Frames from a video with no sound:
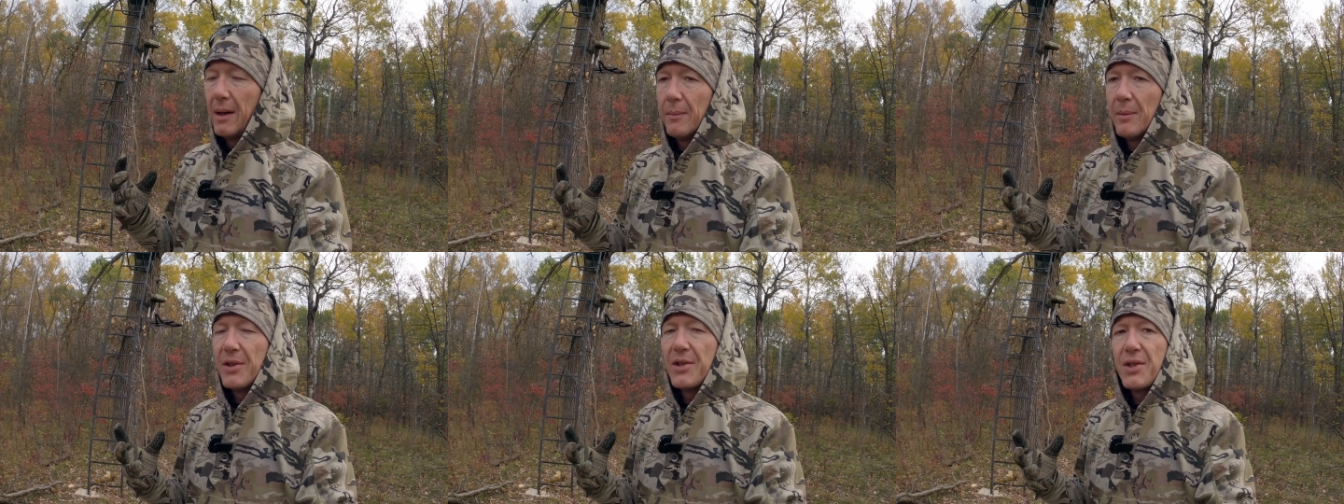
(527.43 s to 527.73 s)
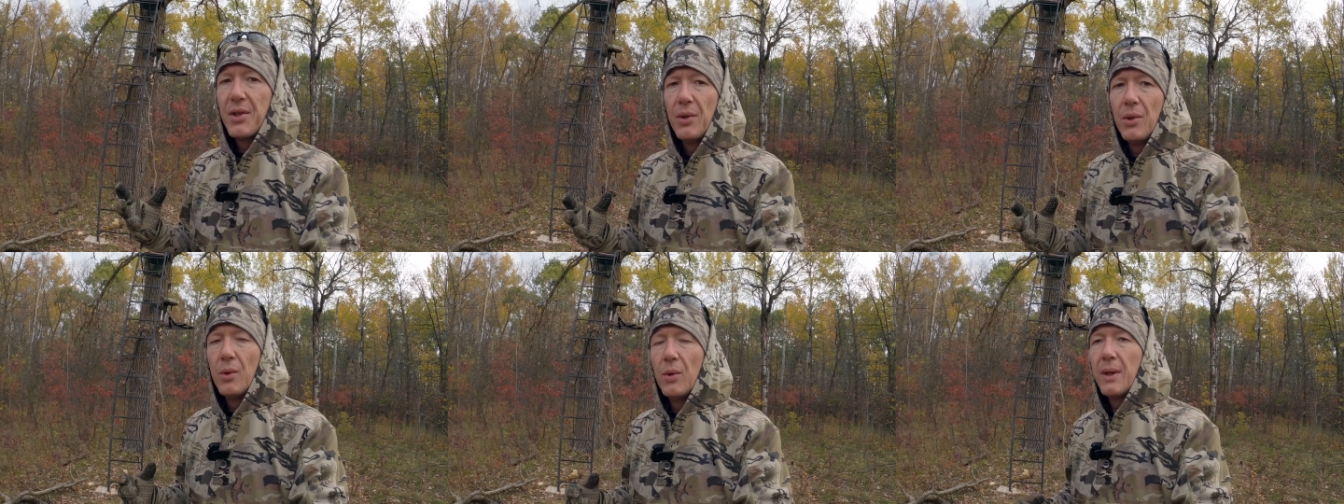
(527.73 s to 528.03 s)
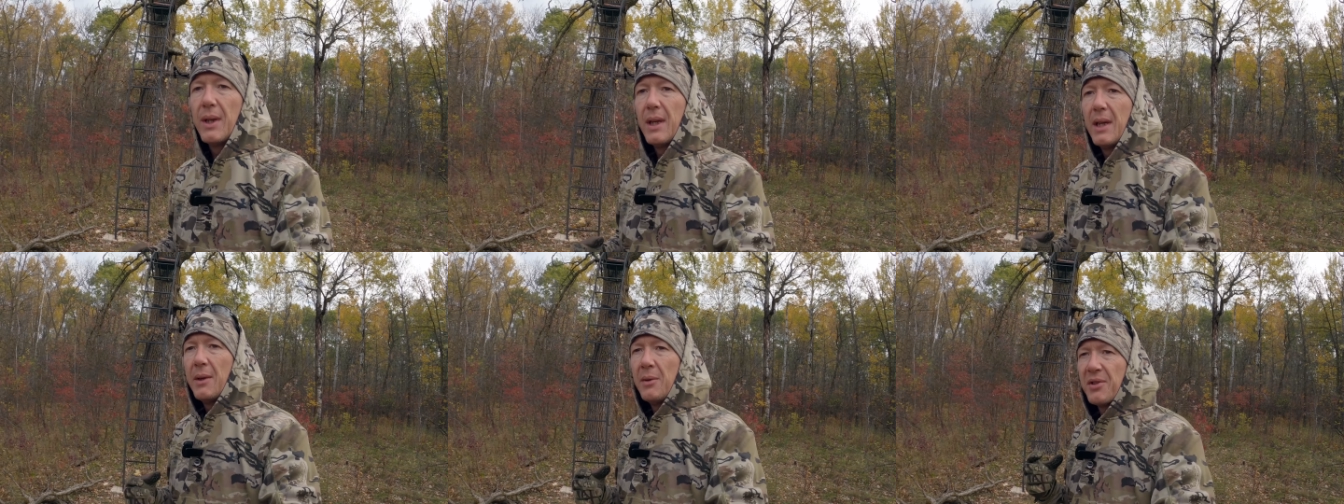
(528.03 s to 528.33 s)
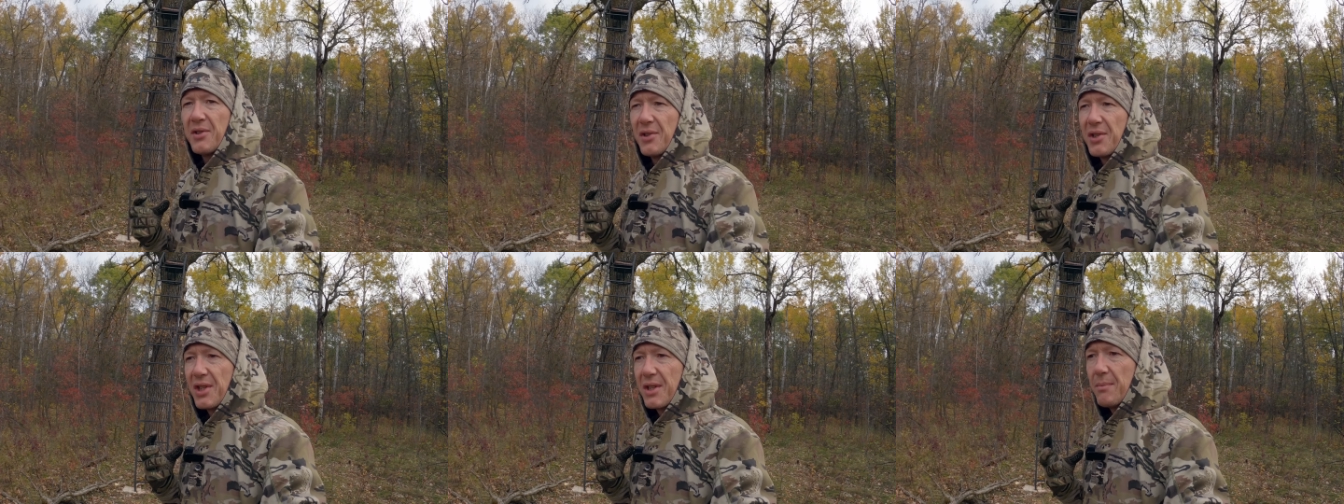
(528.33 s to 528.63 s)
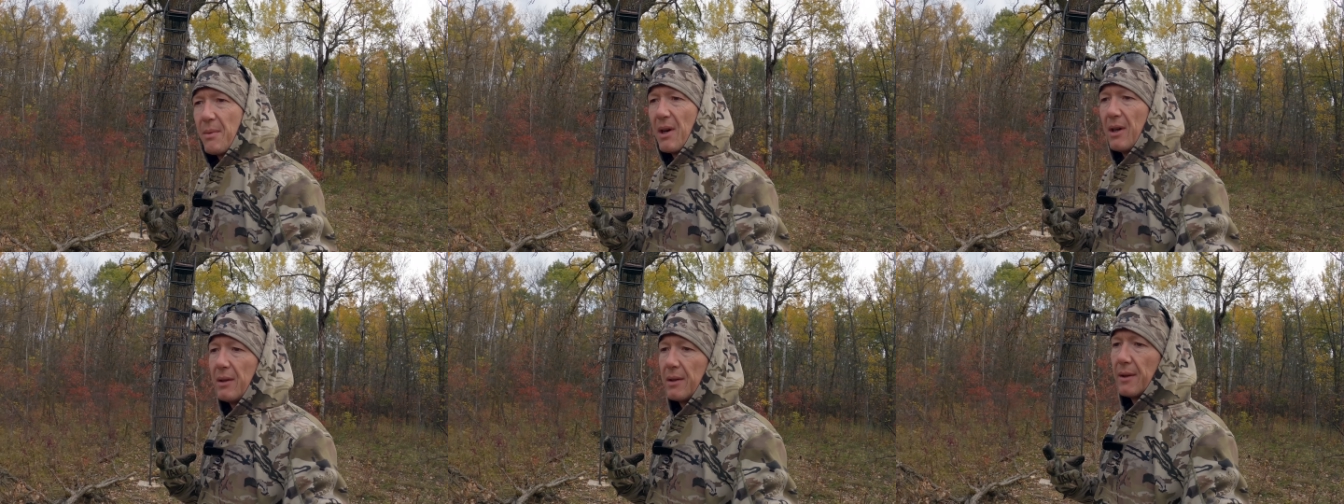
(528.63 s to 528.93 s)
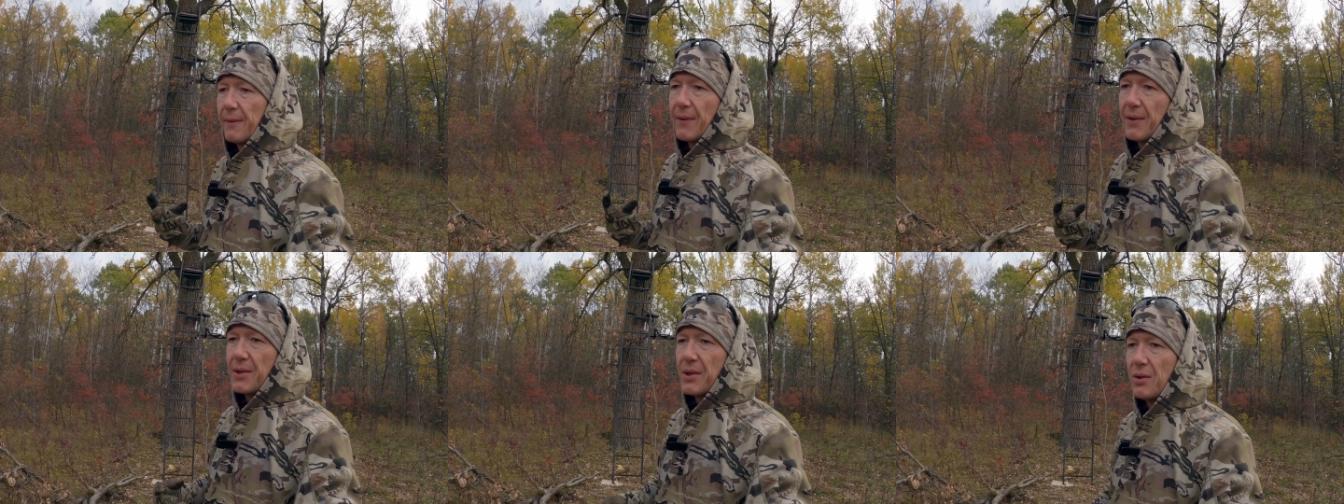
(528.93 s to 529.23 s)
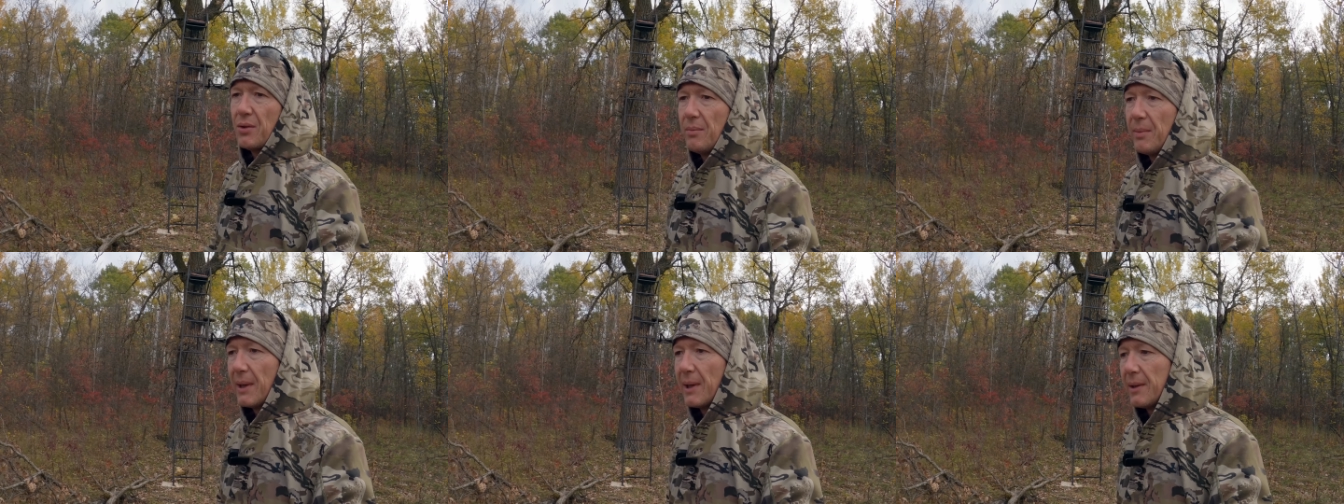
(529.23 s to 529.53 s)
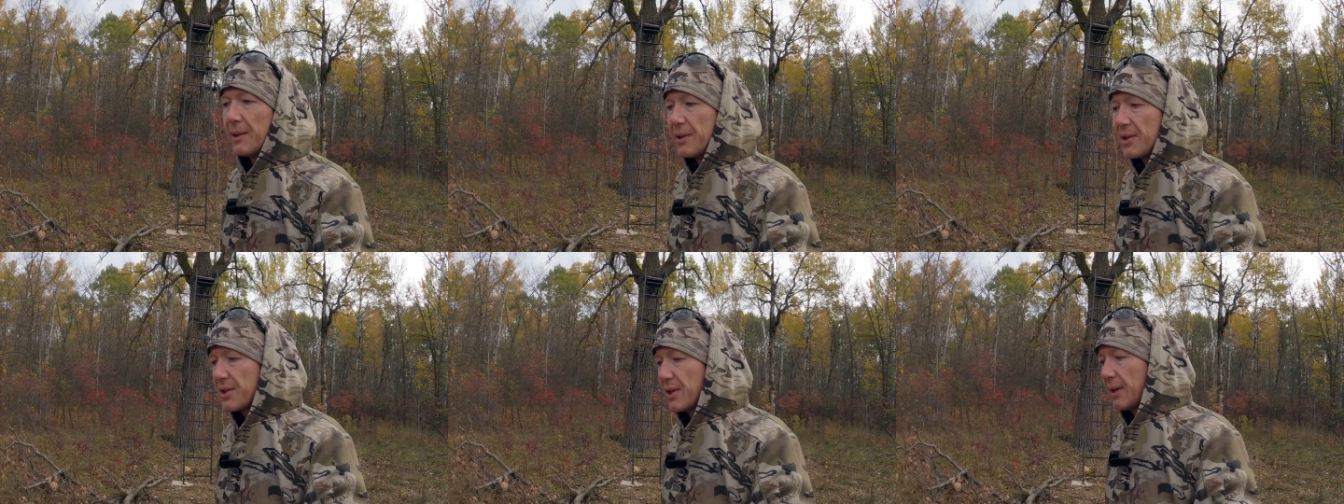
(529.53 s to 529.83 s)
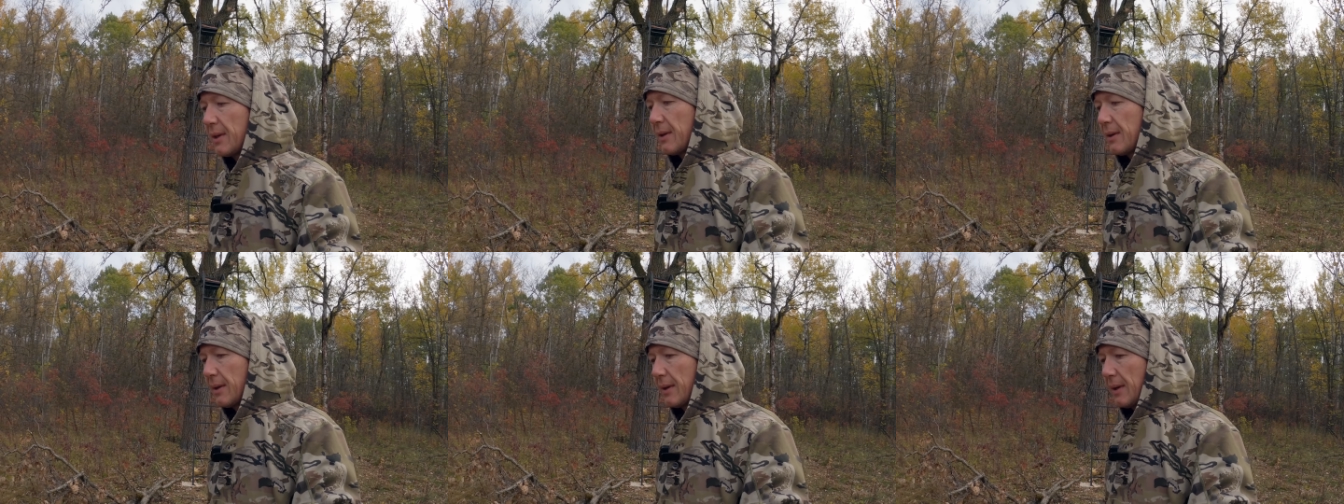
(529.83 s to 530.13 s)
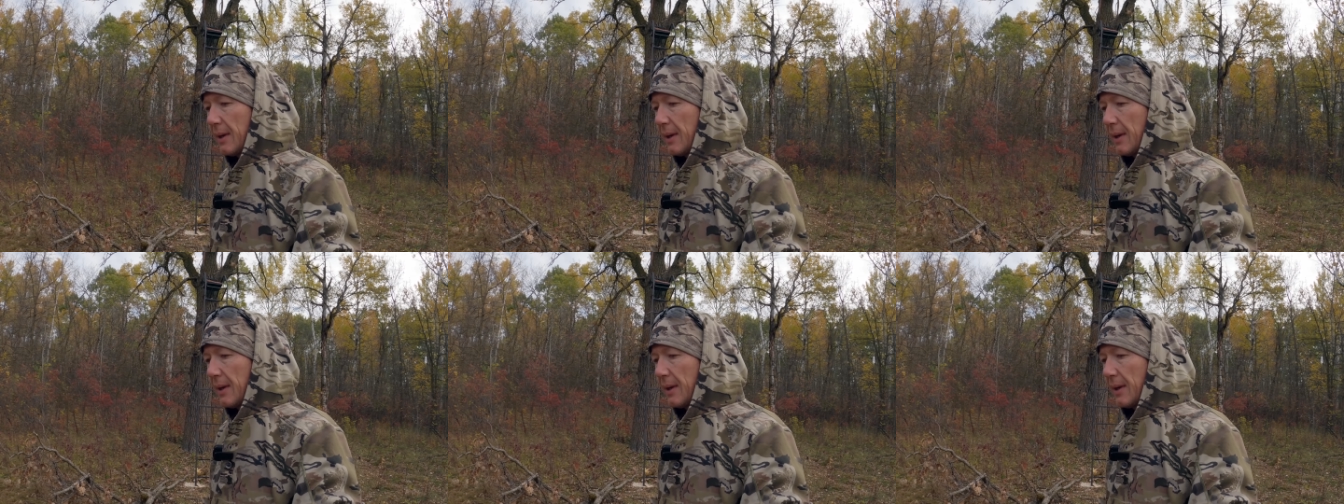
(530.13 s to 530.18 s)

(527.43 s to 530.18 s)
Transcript: Number two, he was the smaller of the two bears.